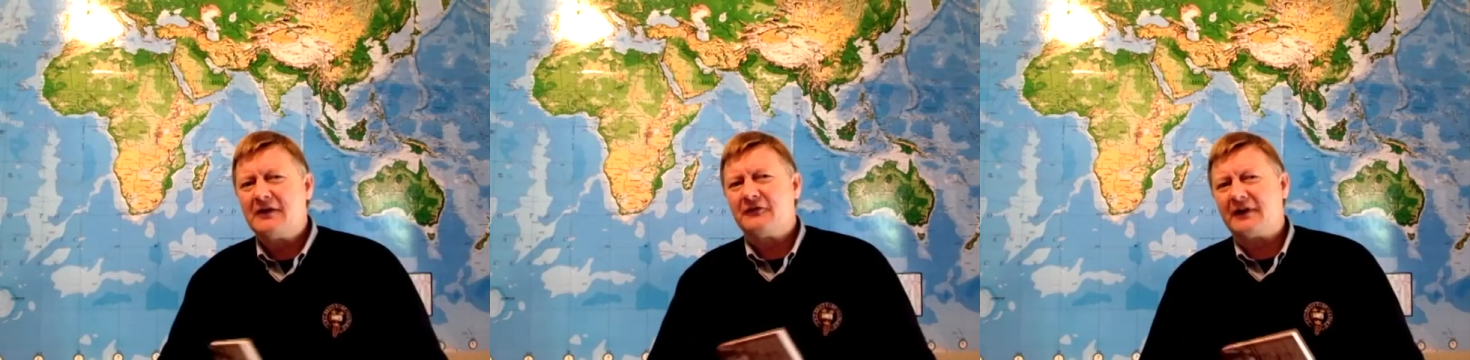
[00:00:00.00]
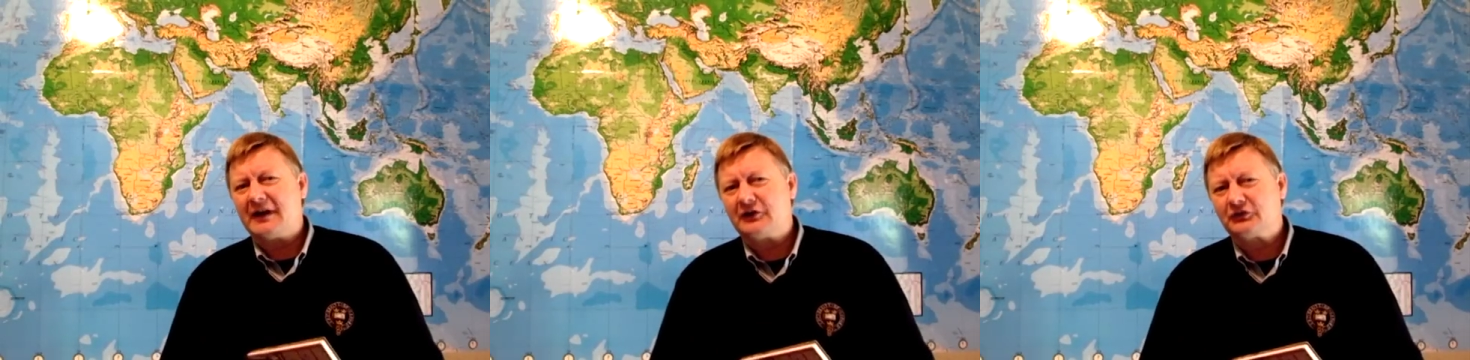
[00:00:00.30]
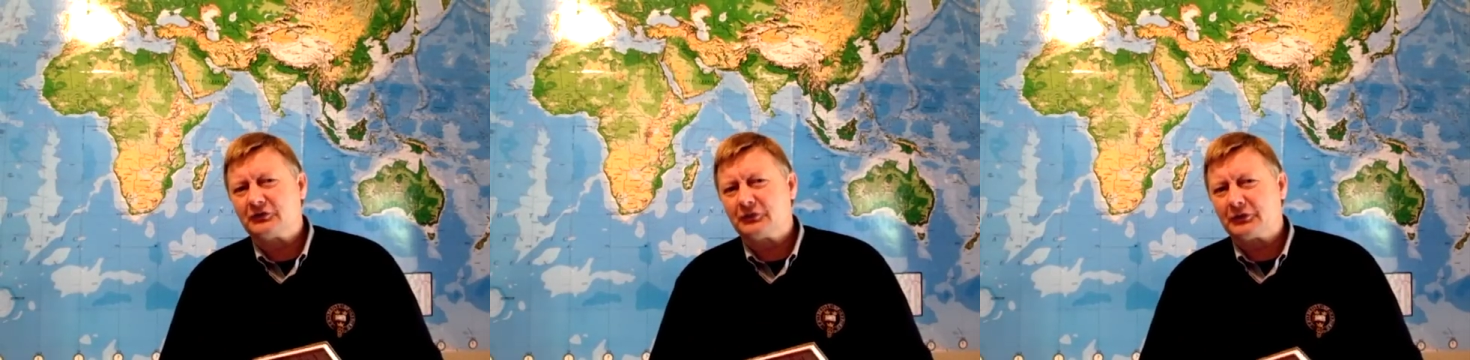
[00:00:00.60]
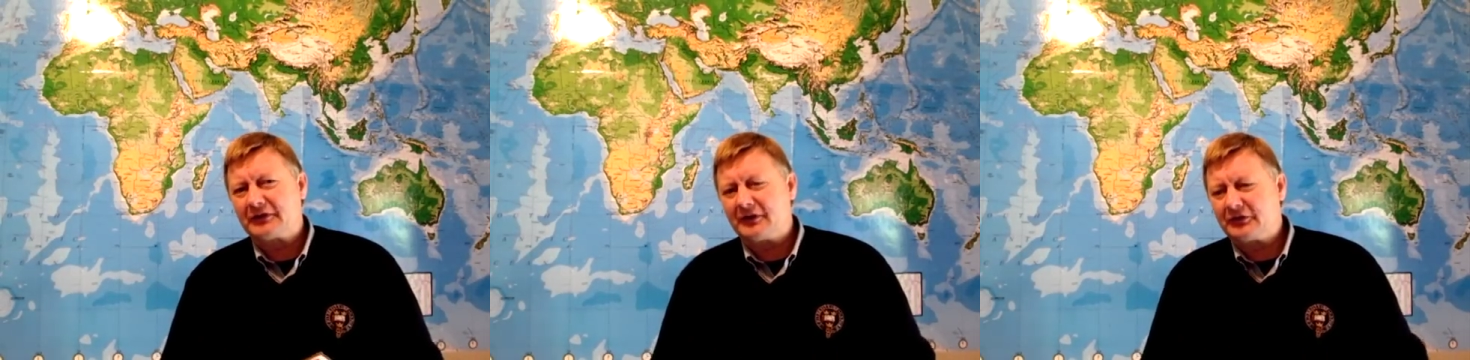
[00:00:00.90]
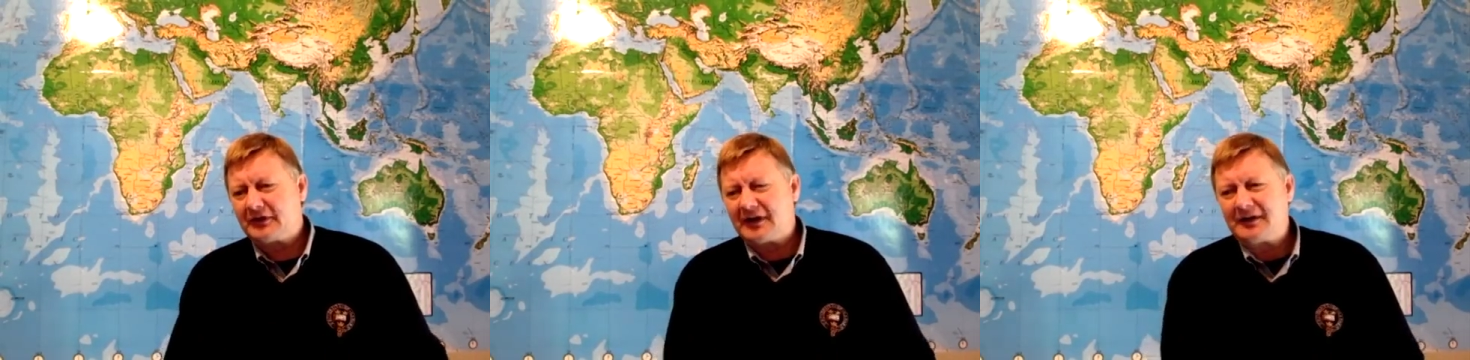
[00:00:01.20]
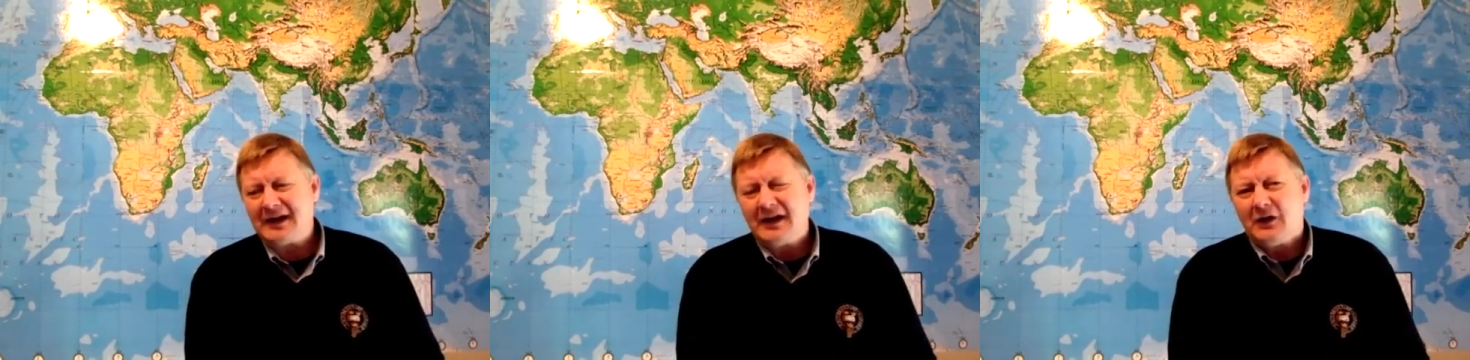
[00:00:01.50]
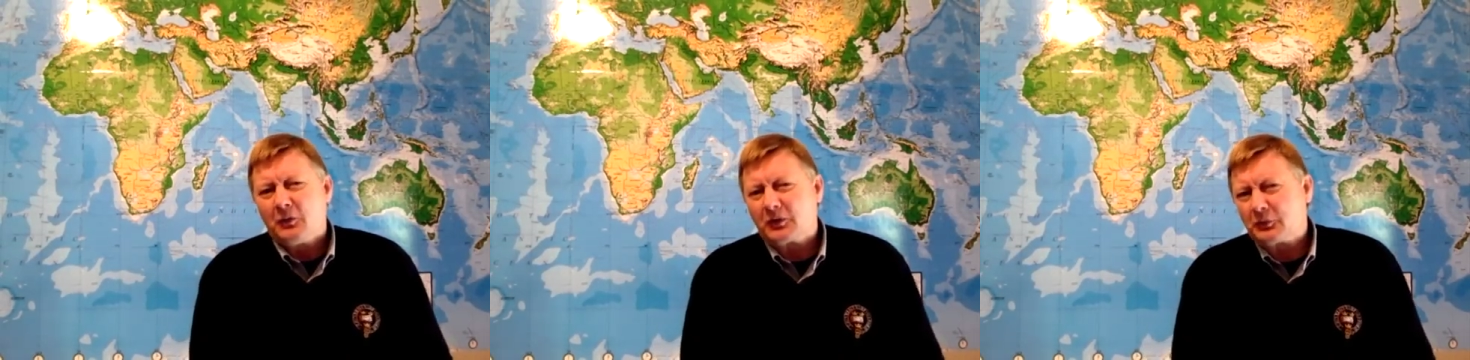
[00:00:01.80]
foundation for South Sudan.
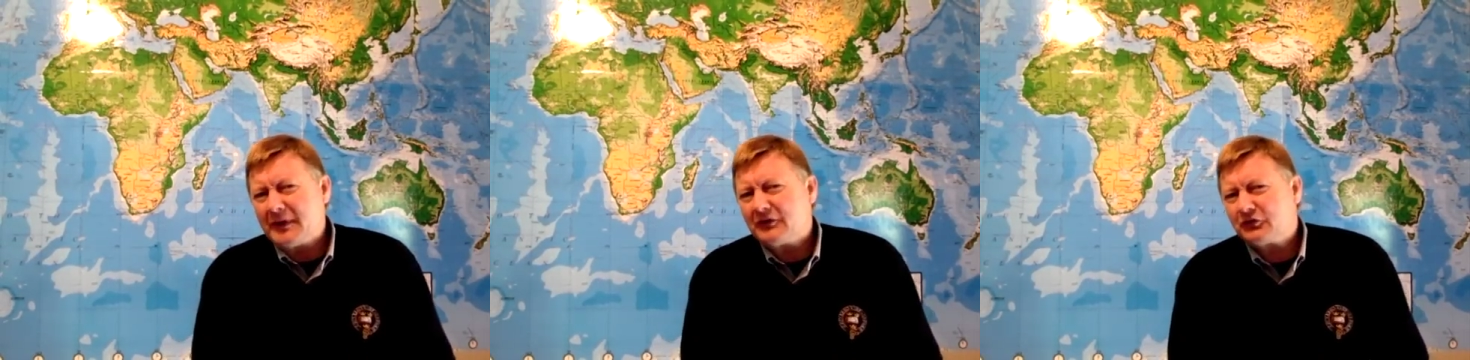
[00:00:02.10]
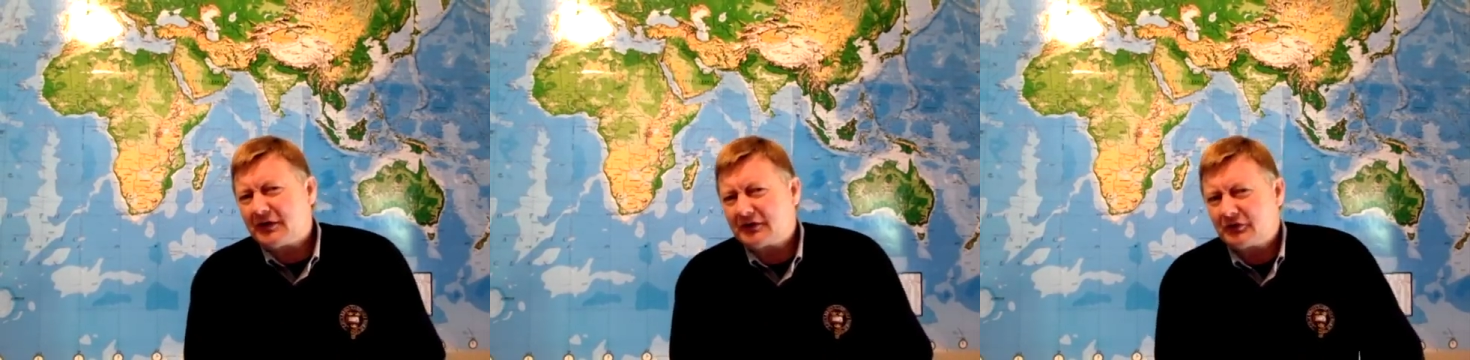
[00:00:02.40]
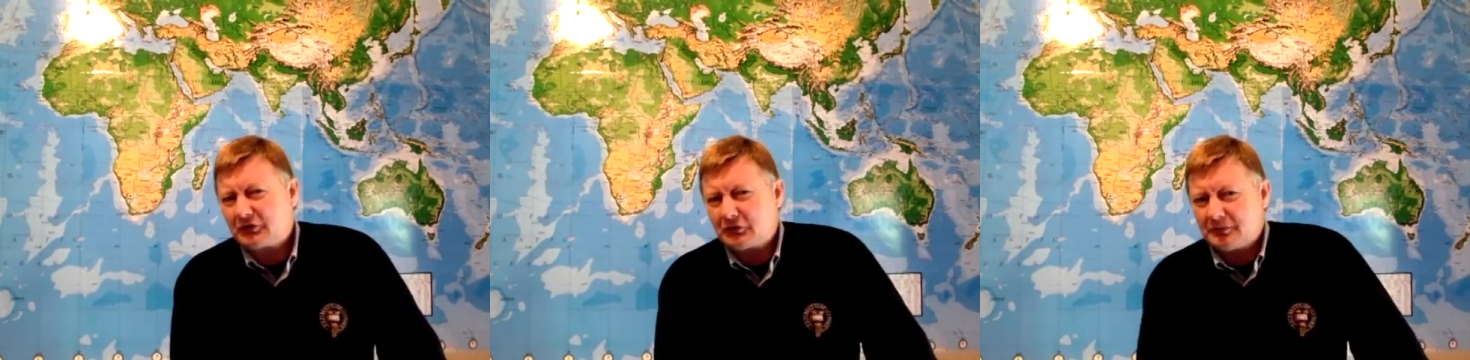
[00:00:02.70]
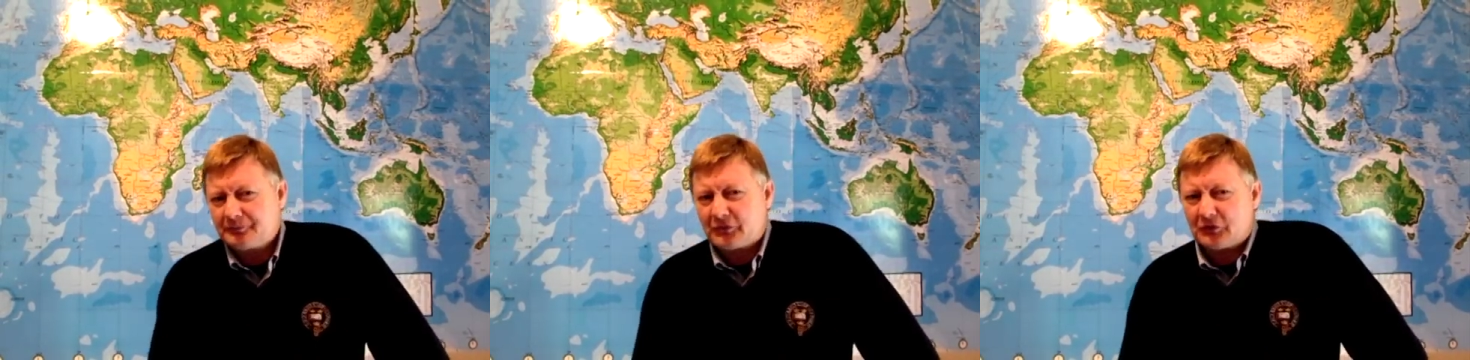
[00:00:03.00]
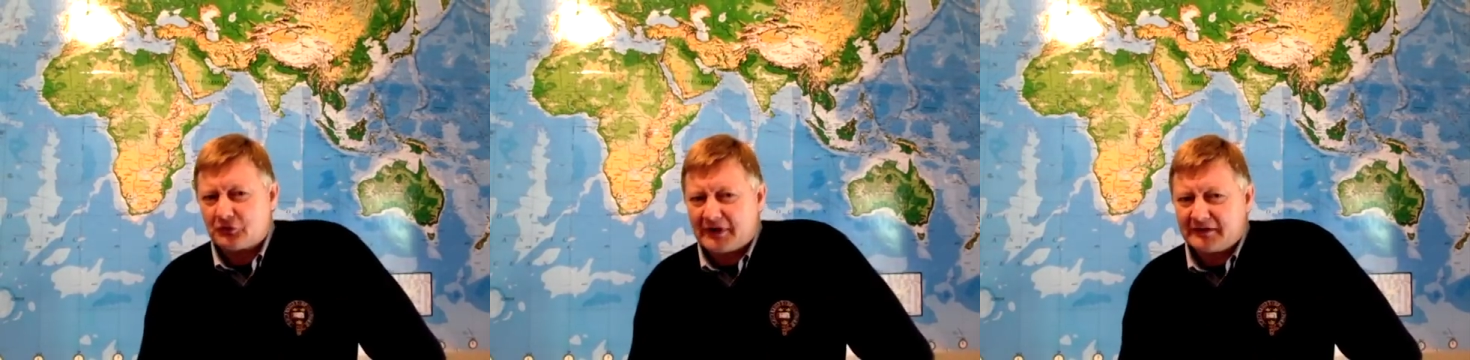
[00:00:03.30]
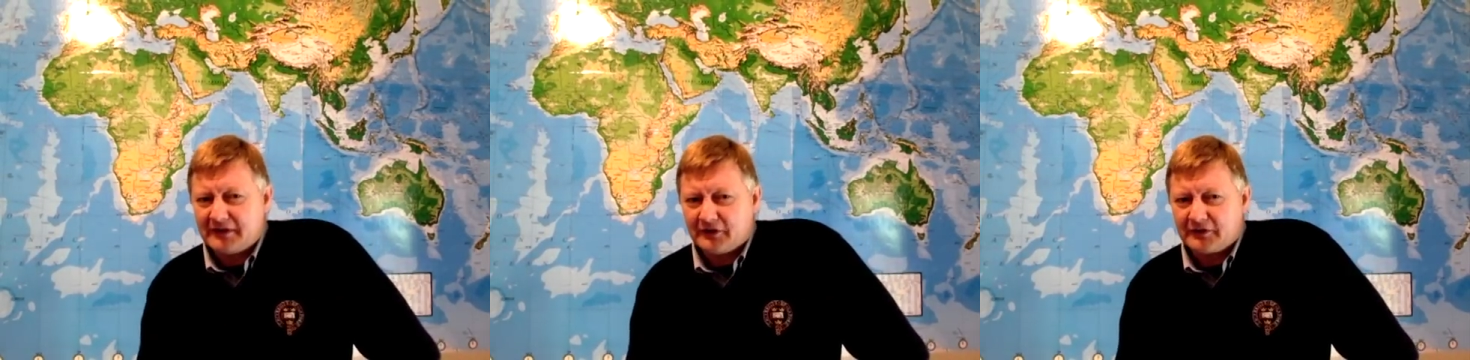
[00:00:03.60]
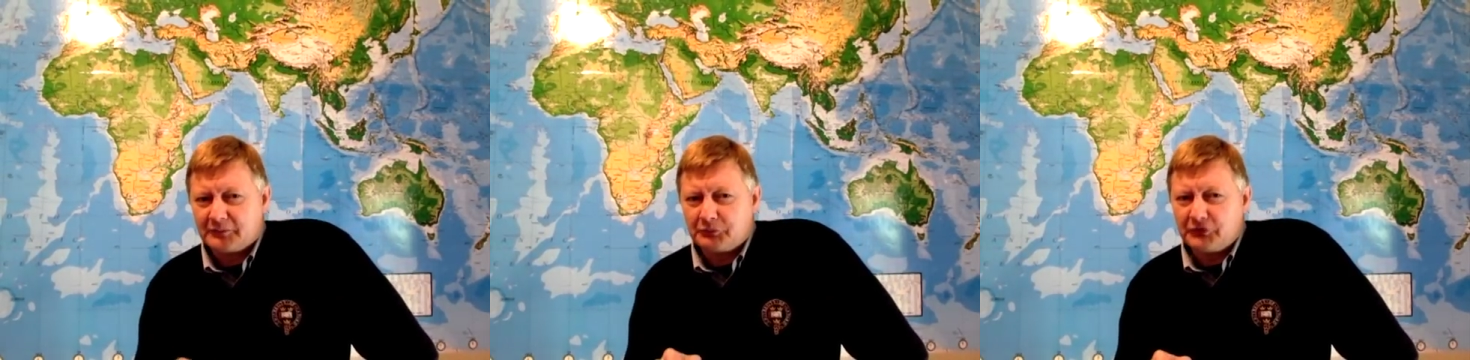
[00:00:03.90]
What we're trying to do right now
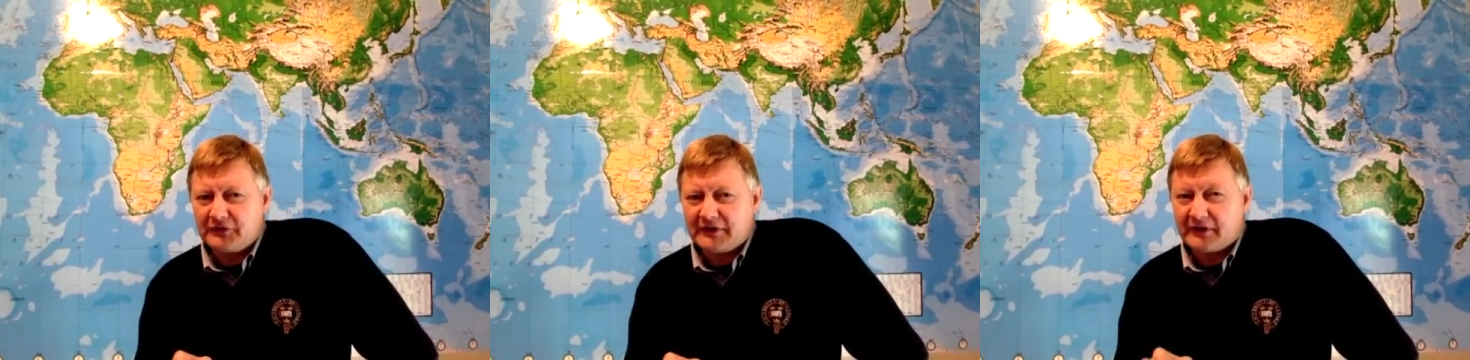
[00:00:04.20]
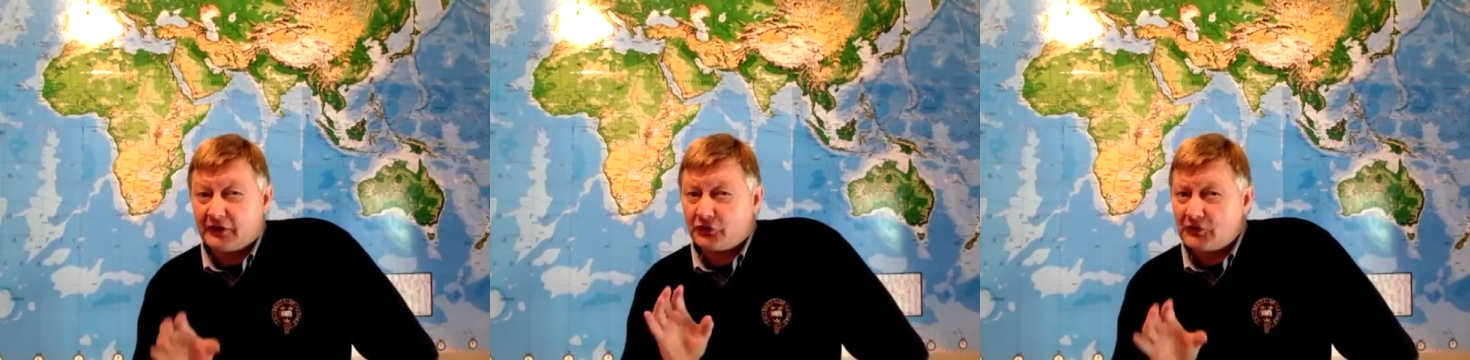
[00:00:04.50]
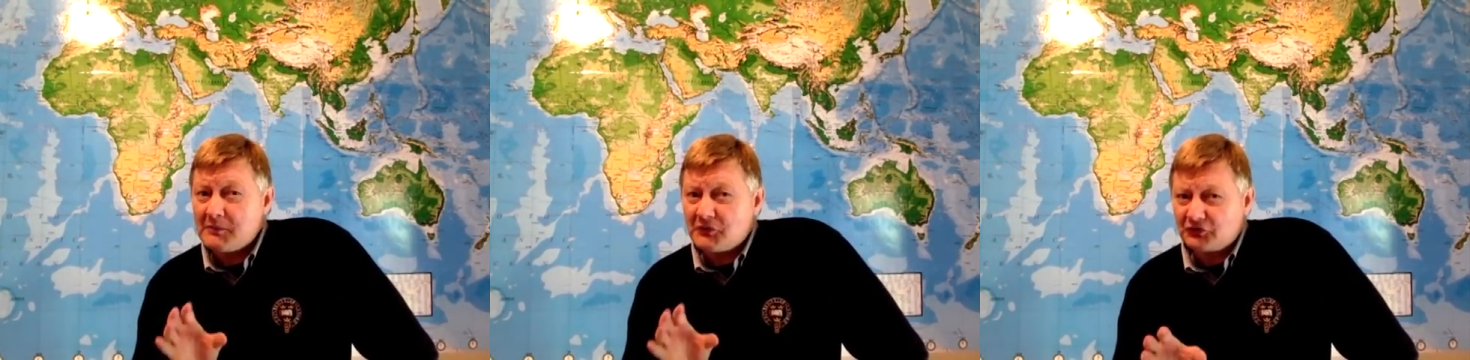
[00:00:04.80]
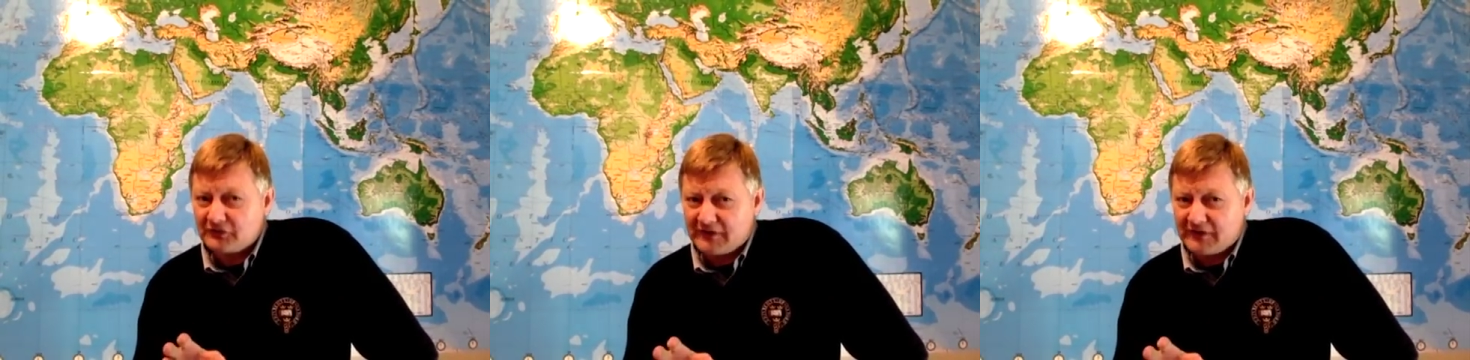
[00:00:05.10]
is put together three mission